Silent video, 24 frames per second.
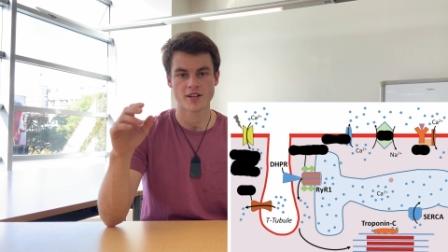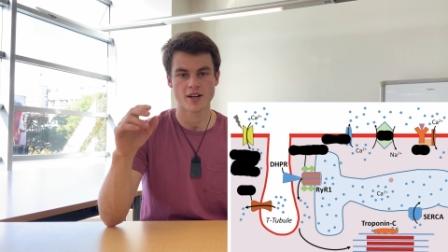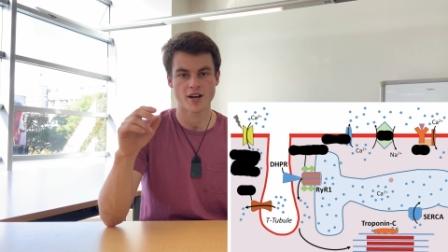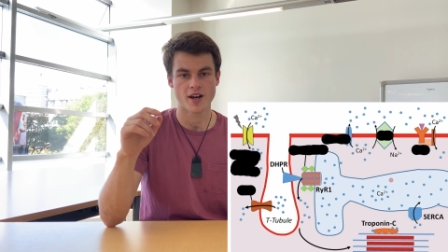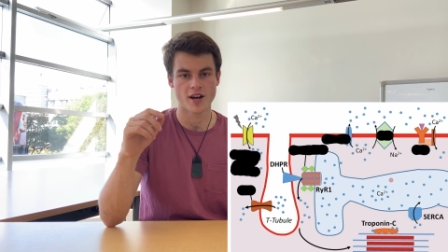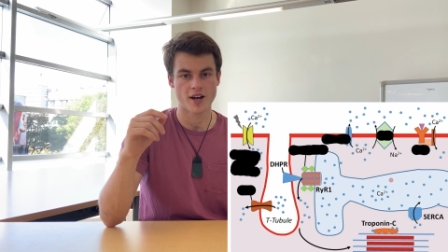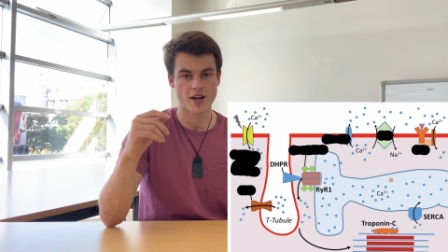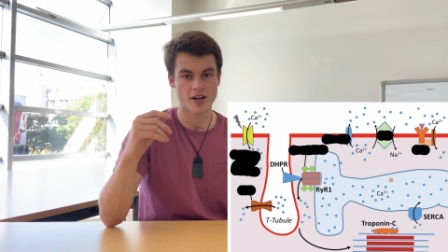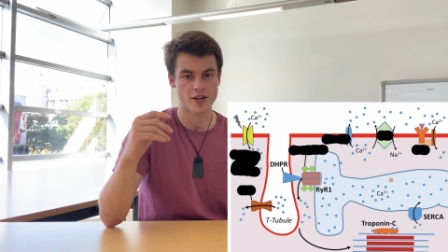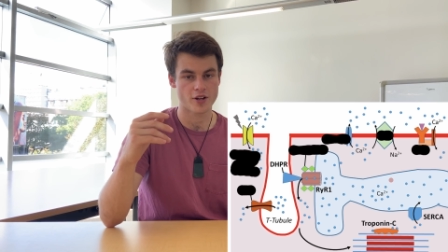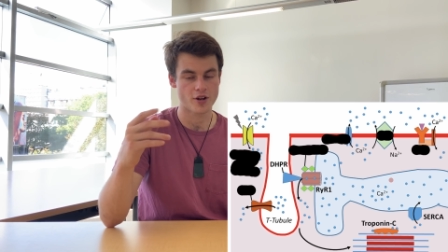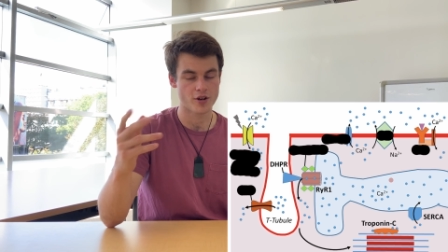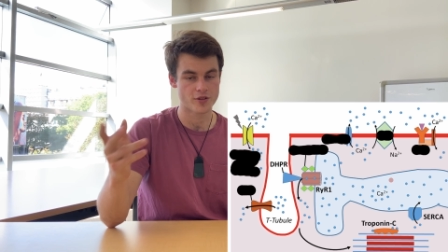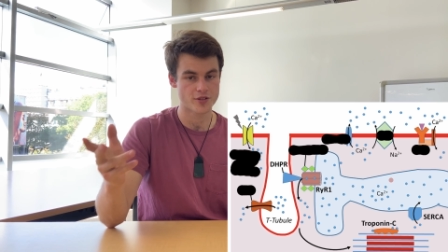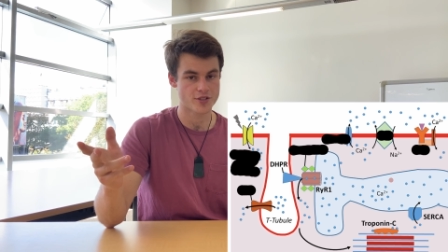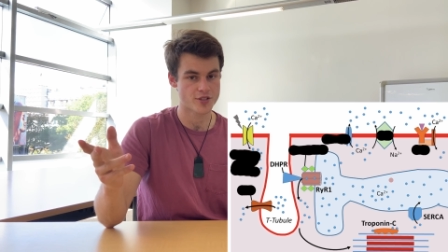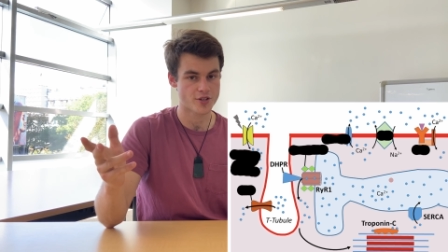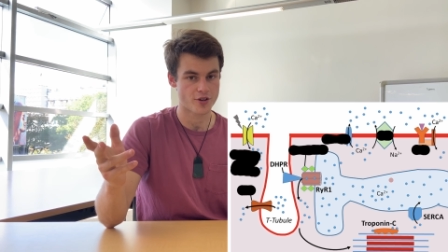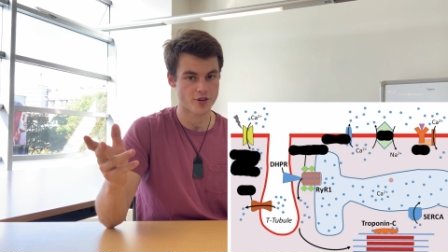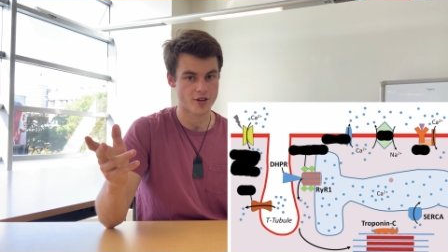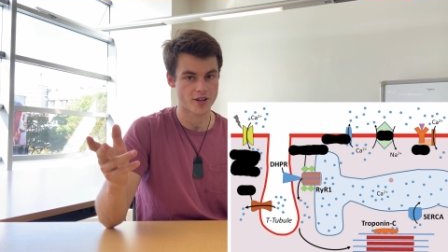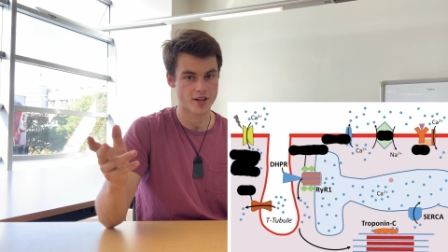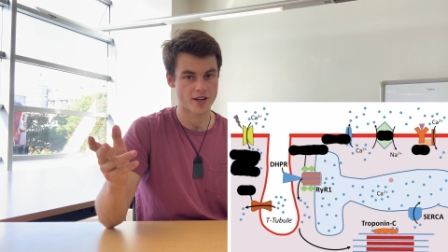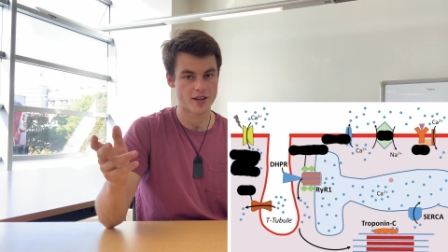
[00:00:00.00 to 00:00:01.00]
uh, called
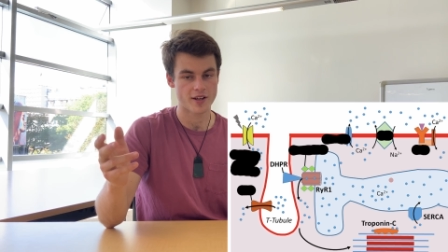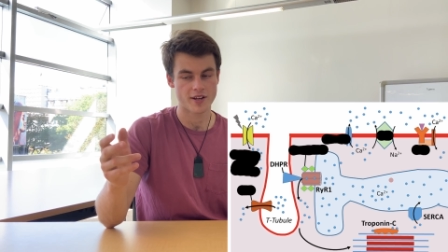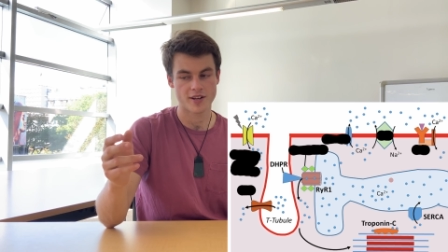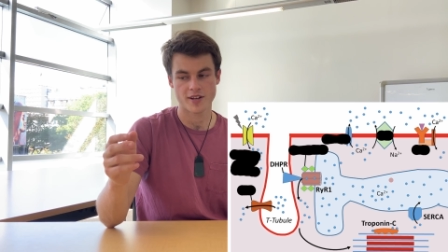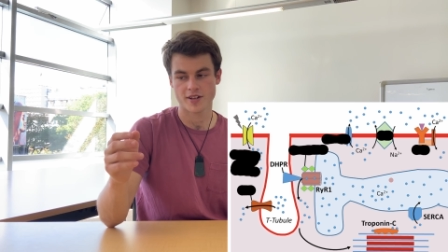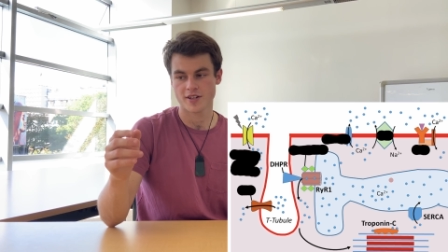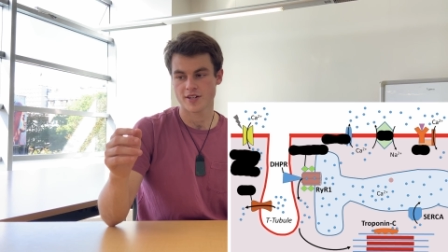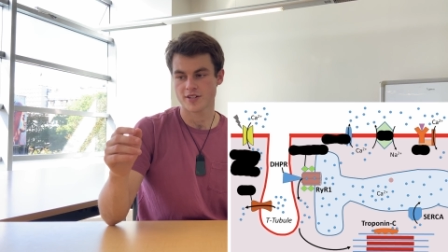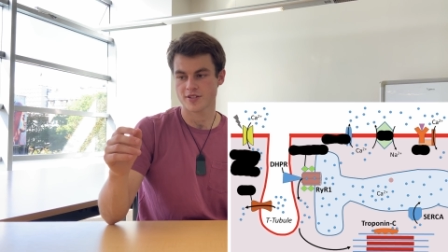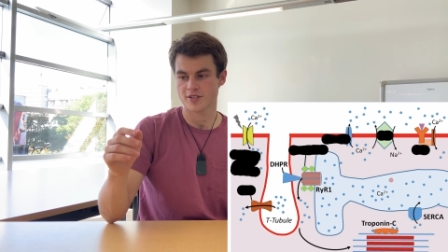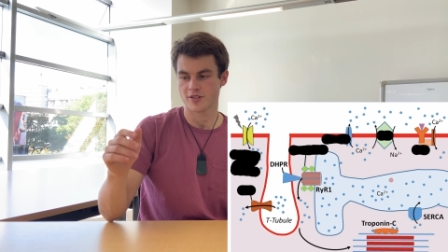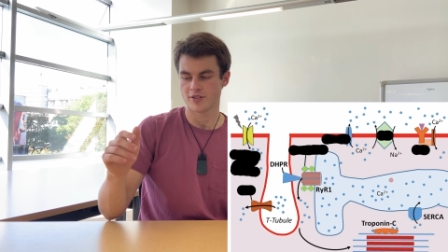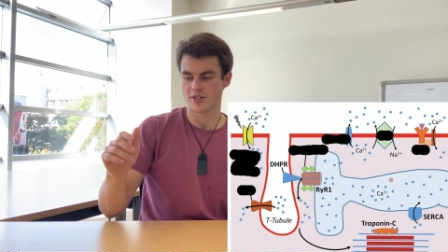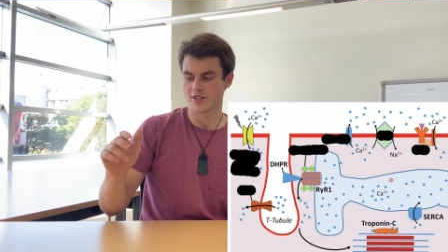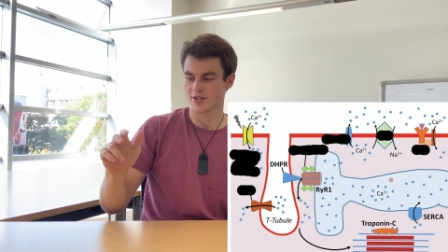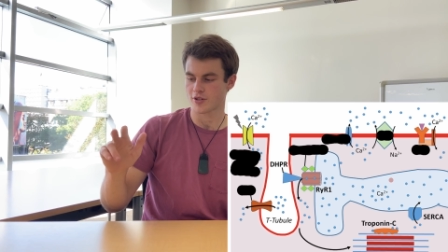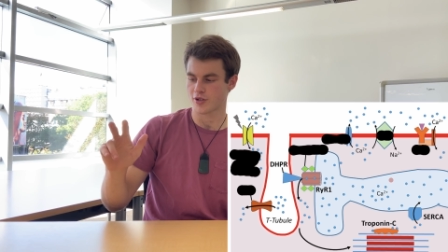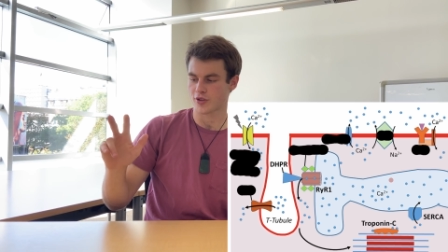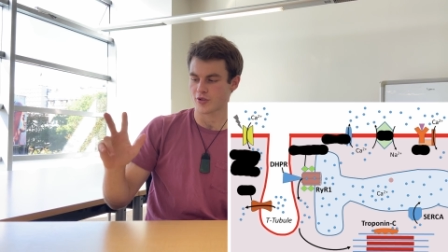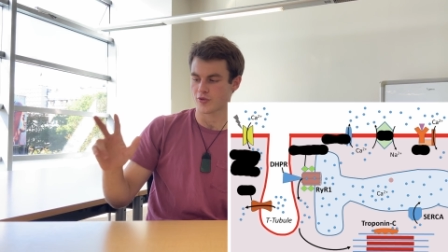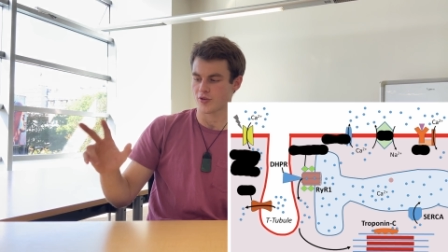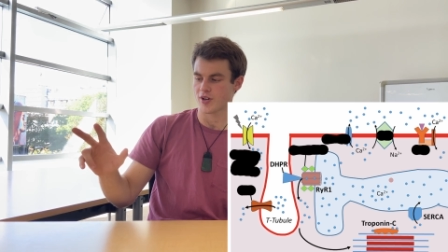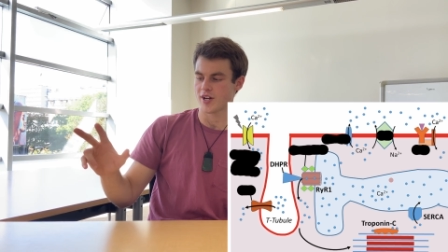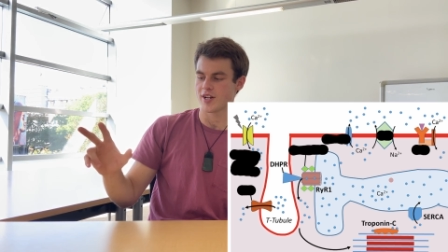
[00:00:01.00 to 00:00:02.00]
SERCA. So these are
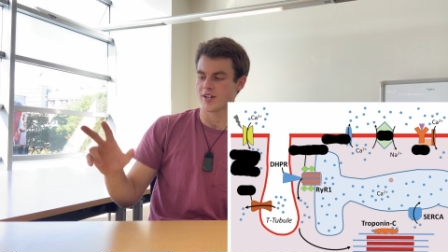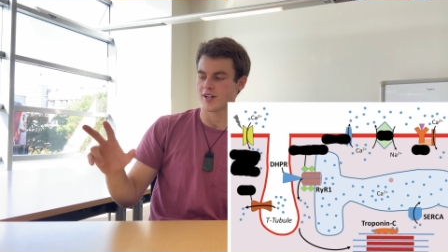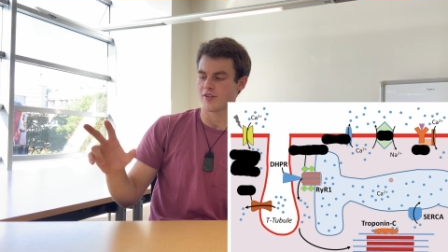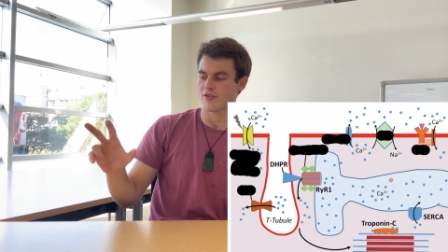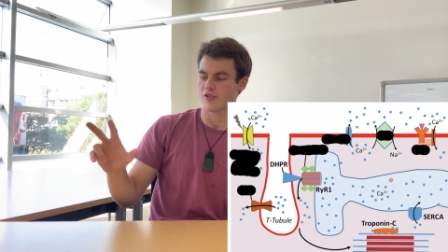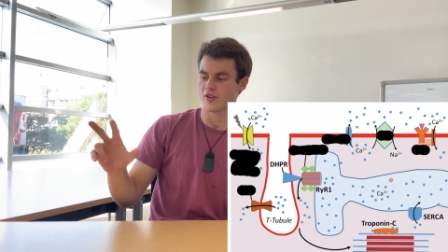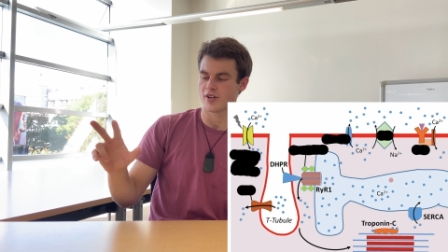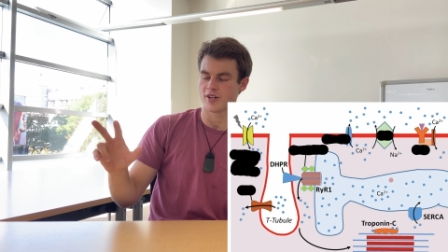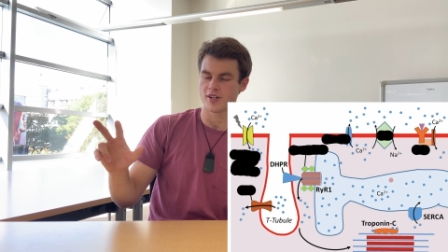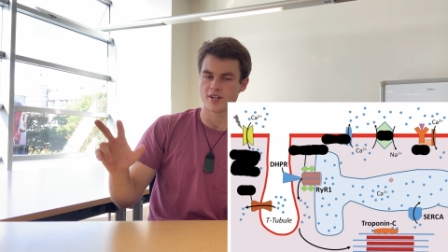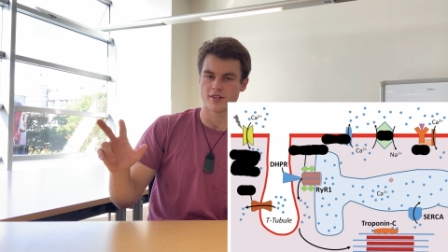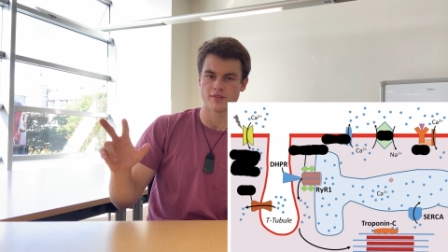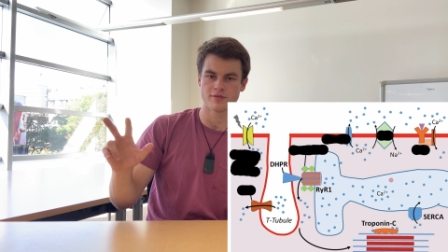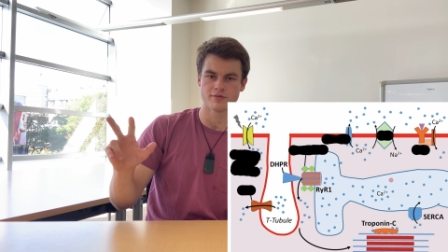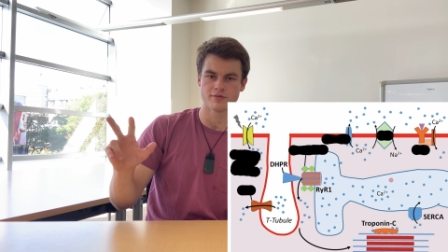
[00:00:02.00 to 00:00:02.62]
three different